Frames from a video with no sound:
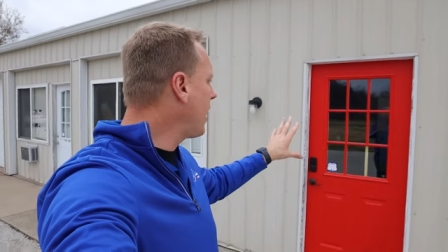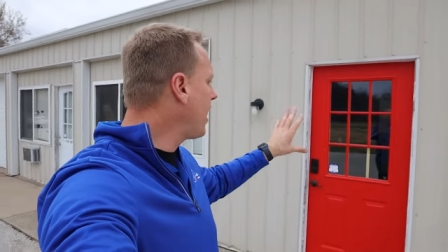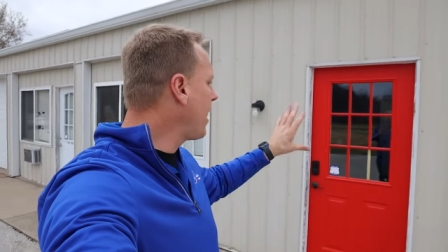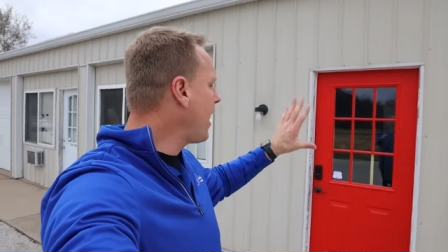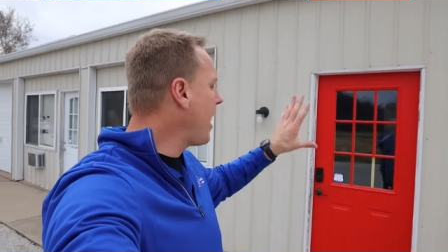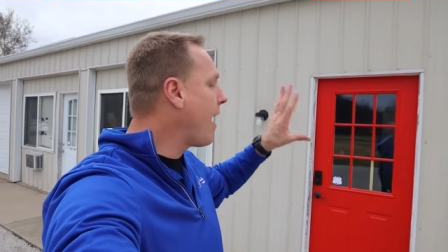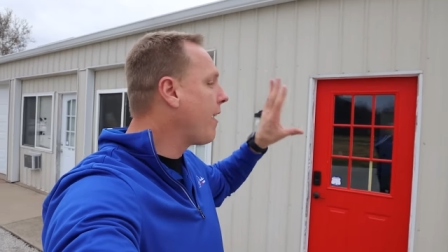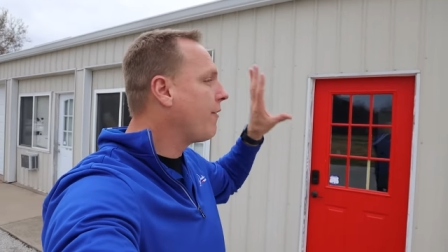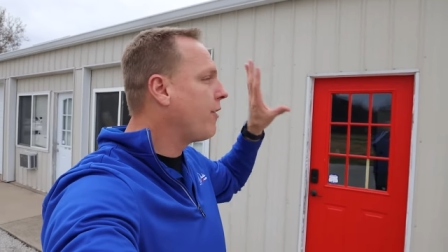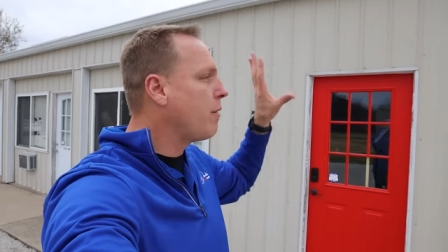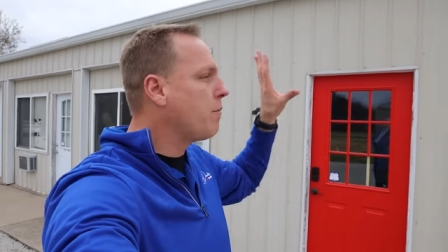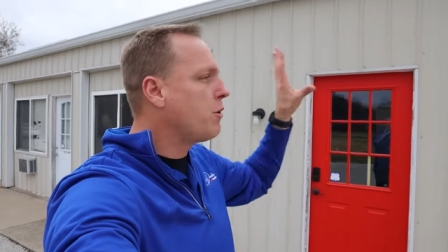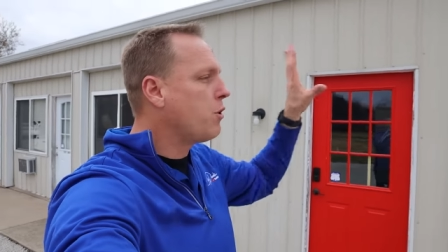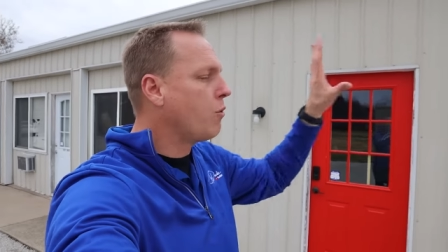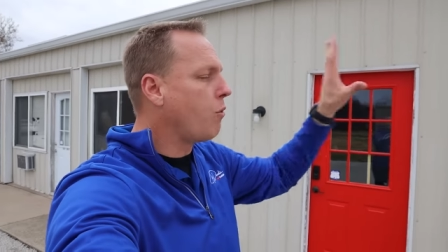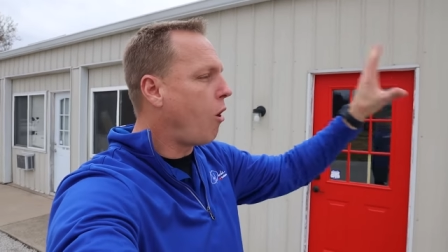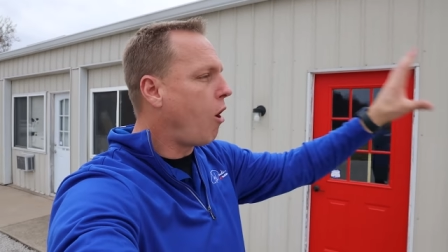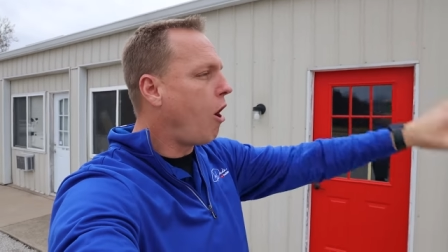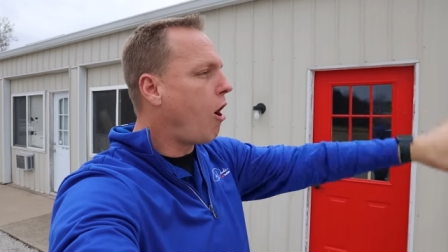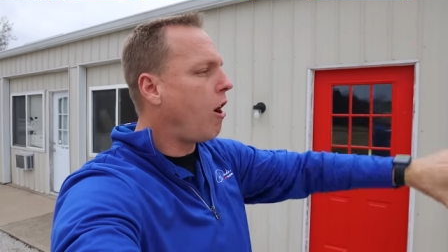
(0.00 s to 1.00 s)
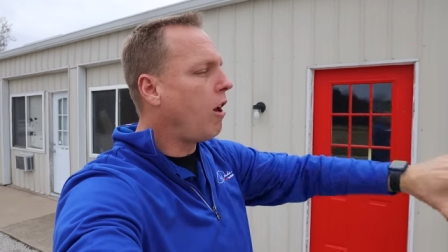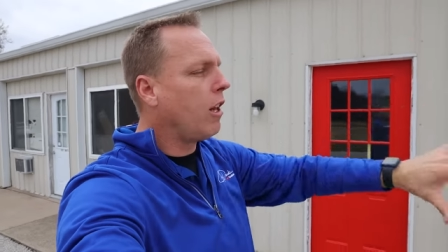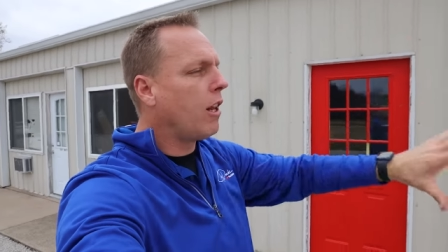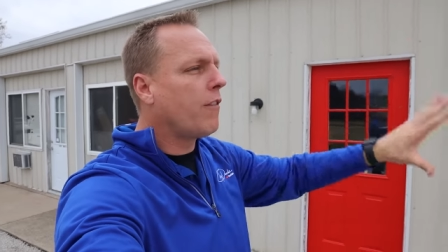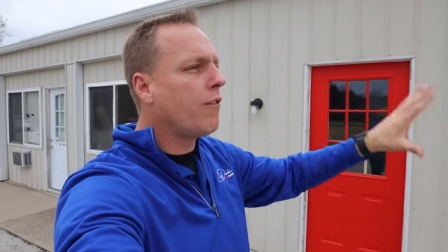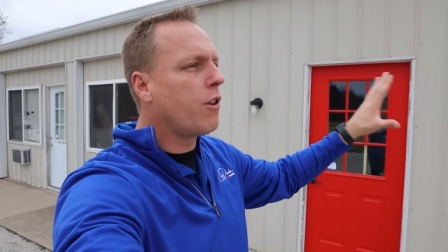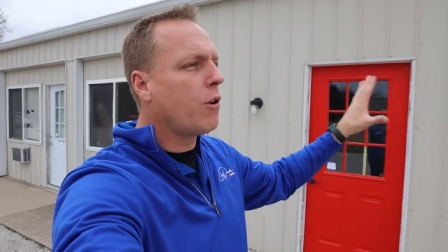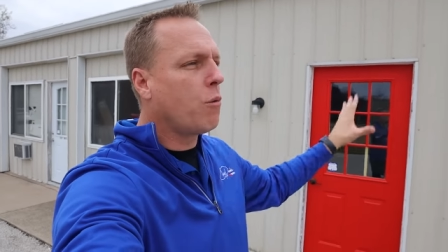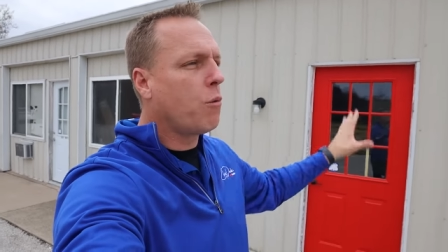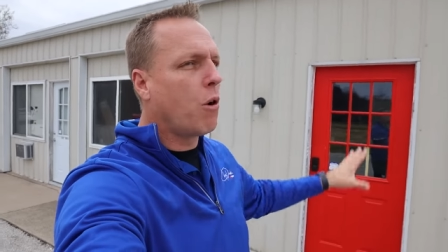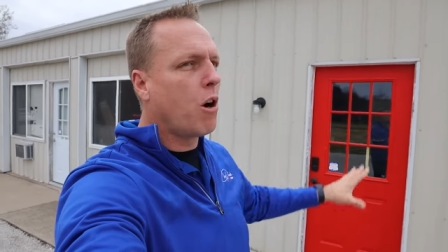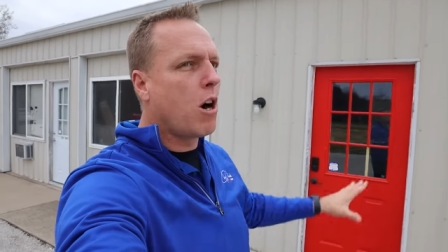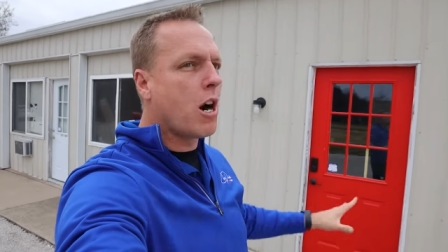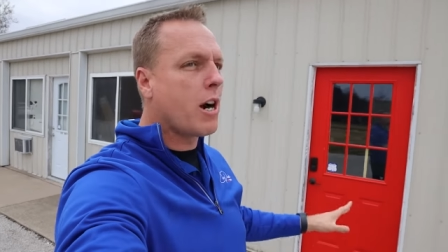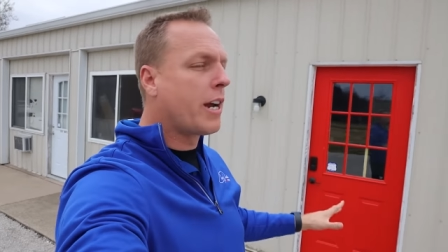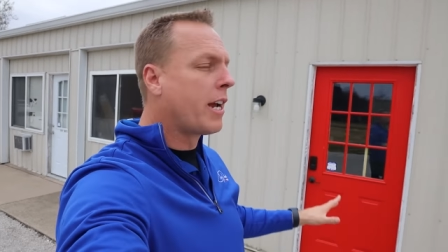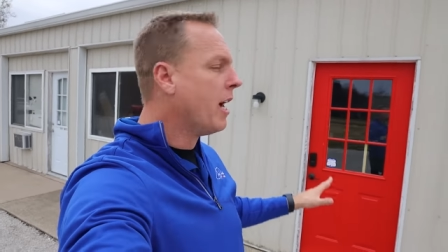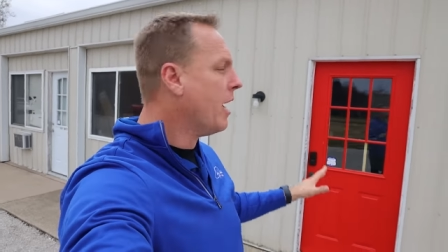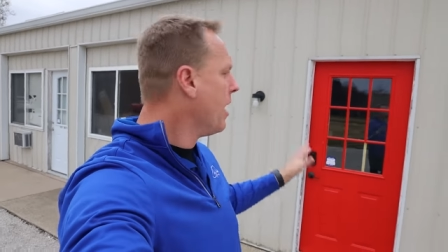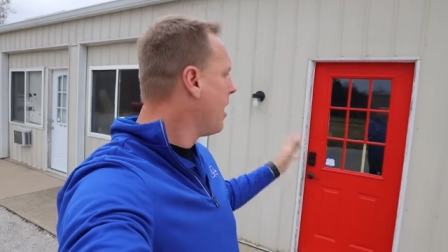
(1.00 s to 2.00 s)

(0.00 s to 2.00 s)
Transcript: in and have them do all of the work.